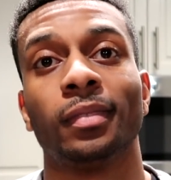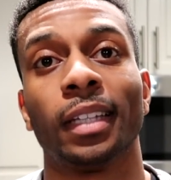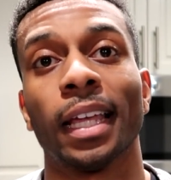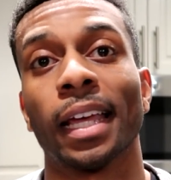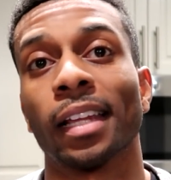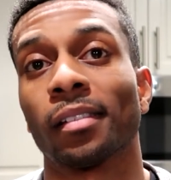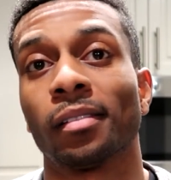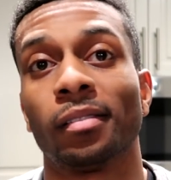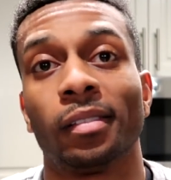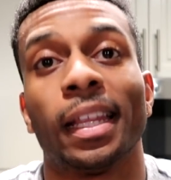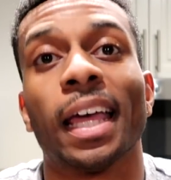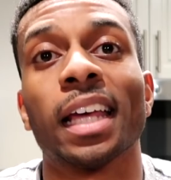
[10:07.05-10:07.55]

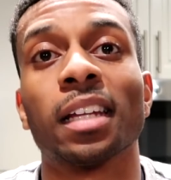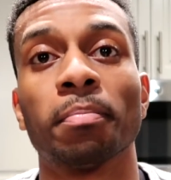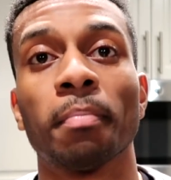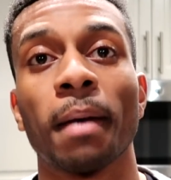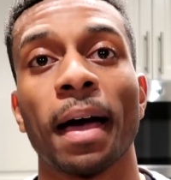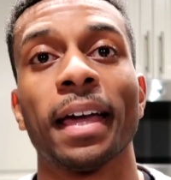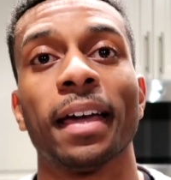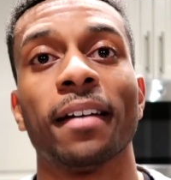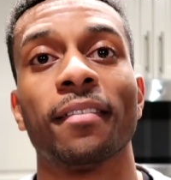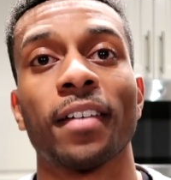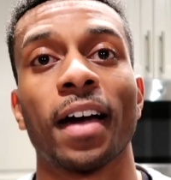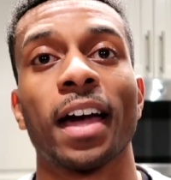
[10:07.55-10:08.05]
That's
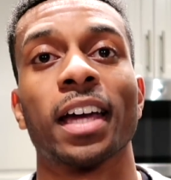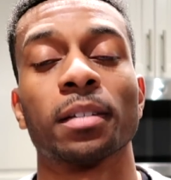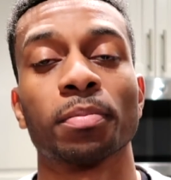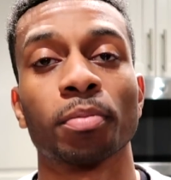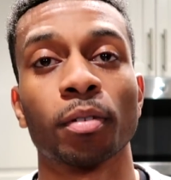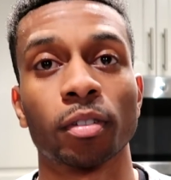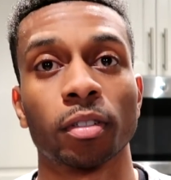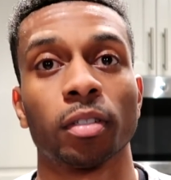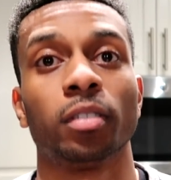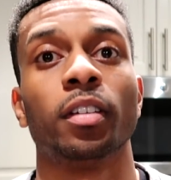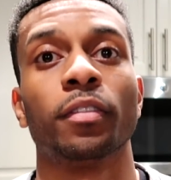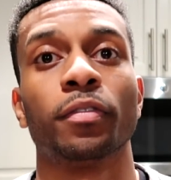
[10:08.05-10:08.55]
my advice
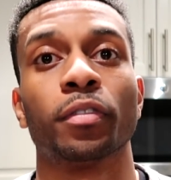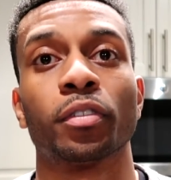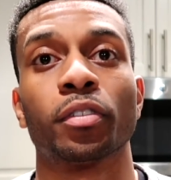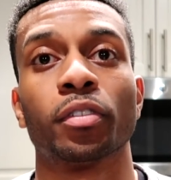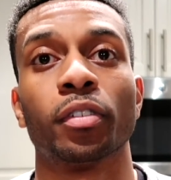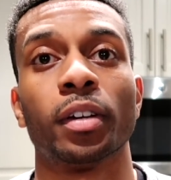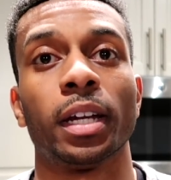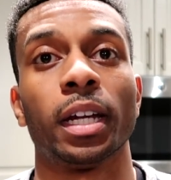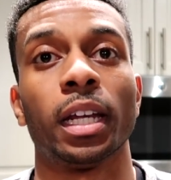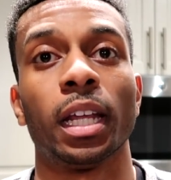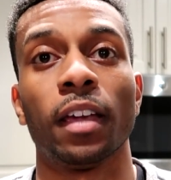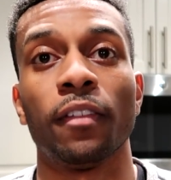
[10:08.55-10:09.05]
personally for
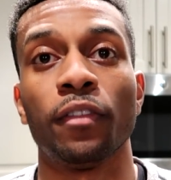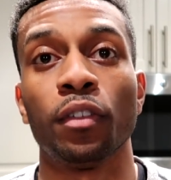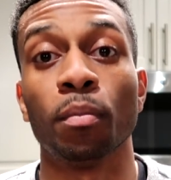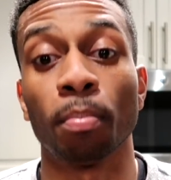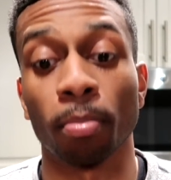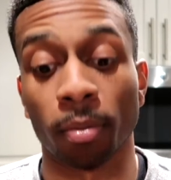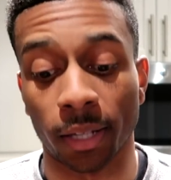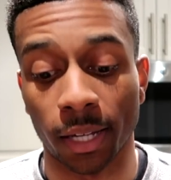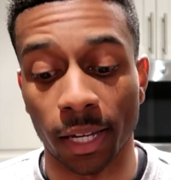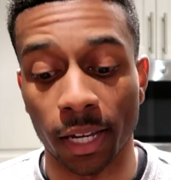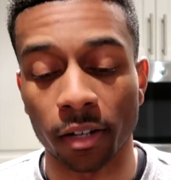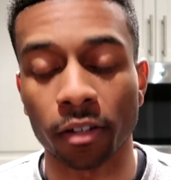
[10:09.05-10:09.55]
credit. If you
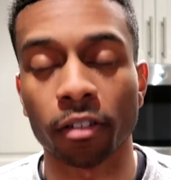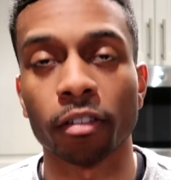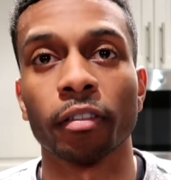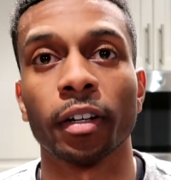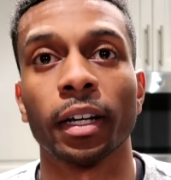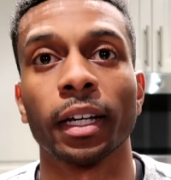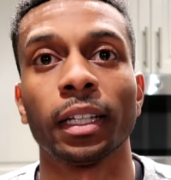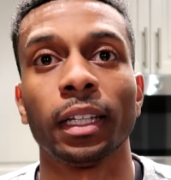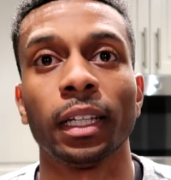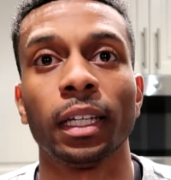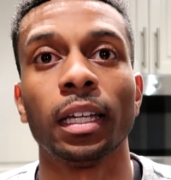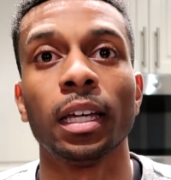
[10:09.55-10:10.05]
plan
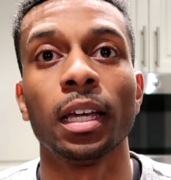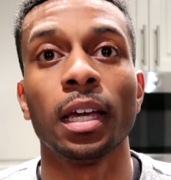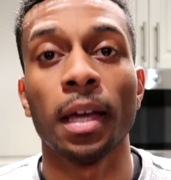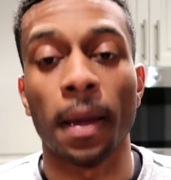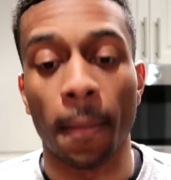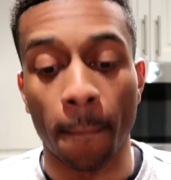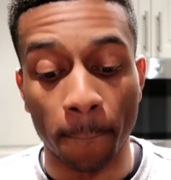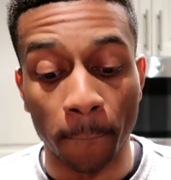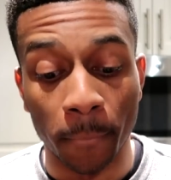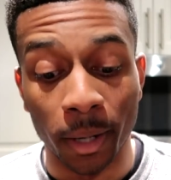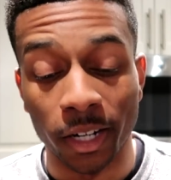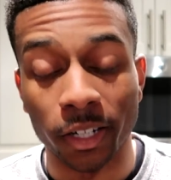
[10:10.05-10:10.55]
correctly,
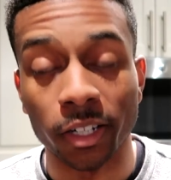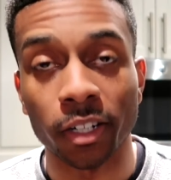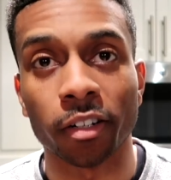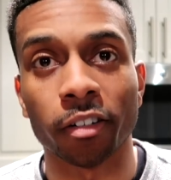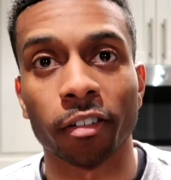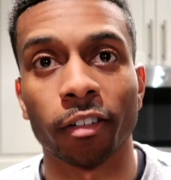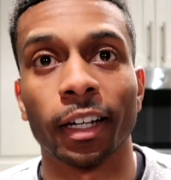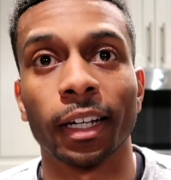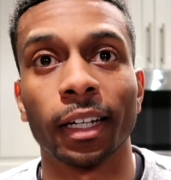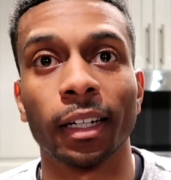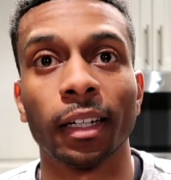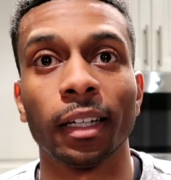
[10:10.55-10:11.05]
budget
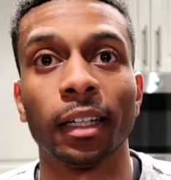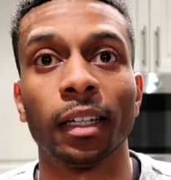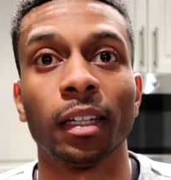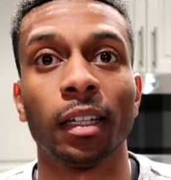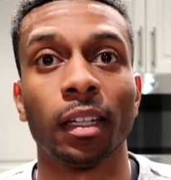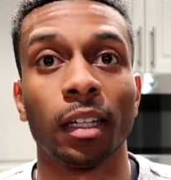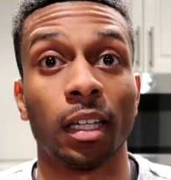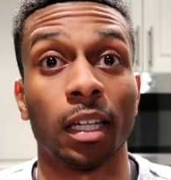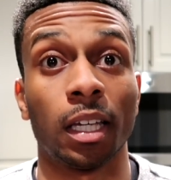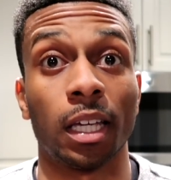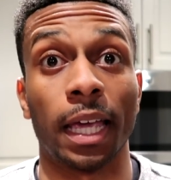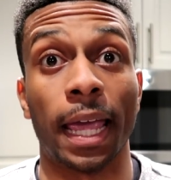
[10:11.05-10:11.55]
correctly,
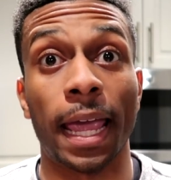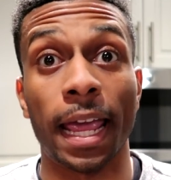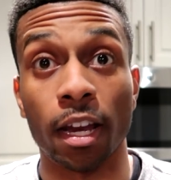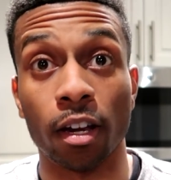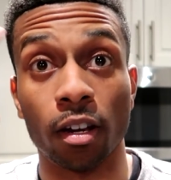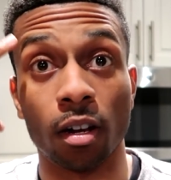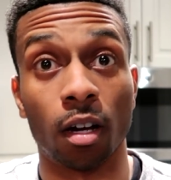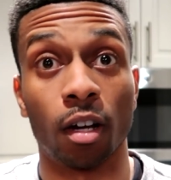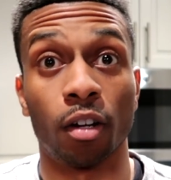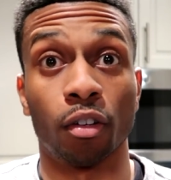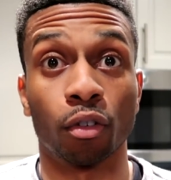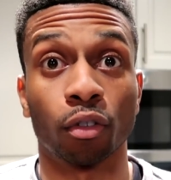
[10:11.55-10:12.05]

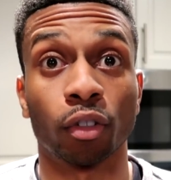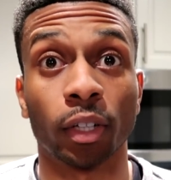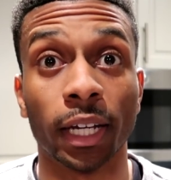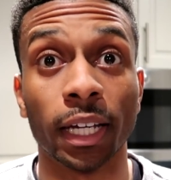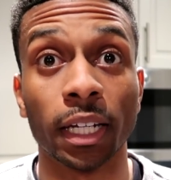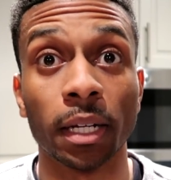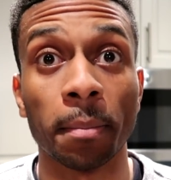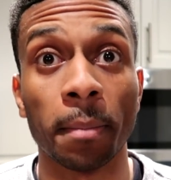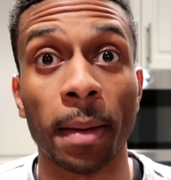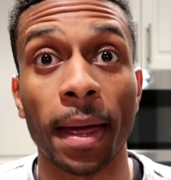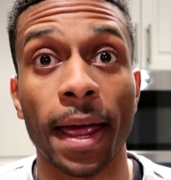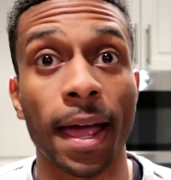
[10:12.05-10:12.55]
and
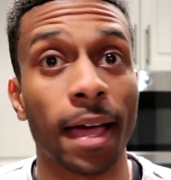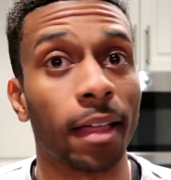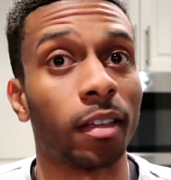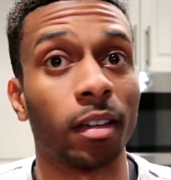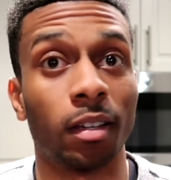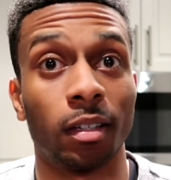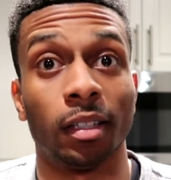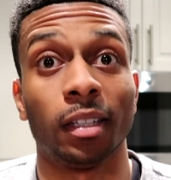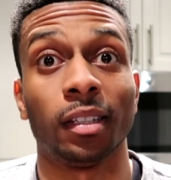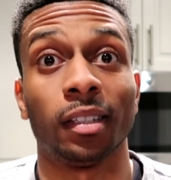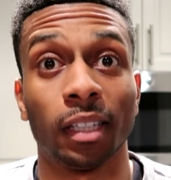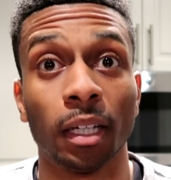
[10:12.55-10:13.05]
understand the math,
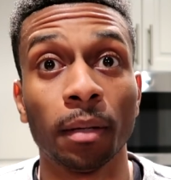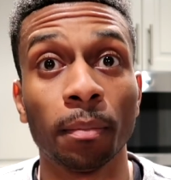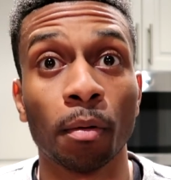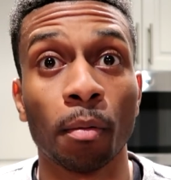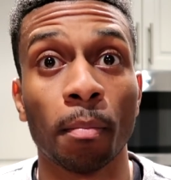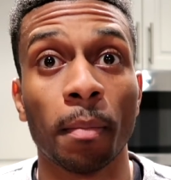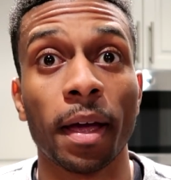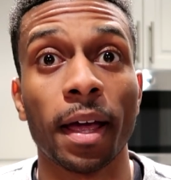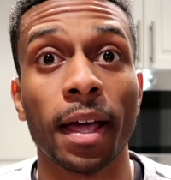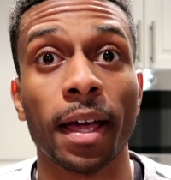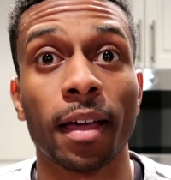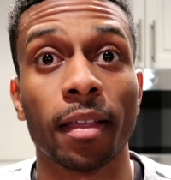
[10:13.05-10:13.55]
because it's
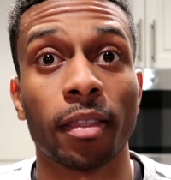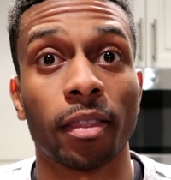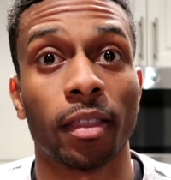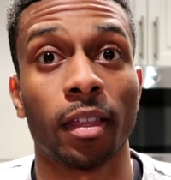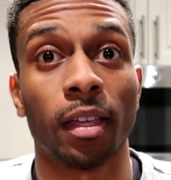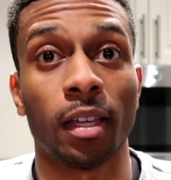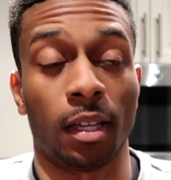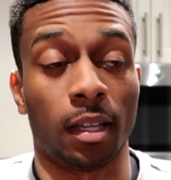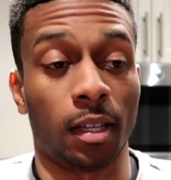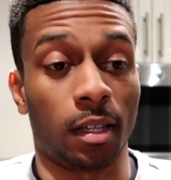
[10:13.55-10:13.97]
simple math,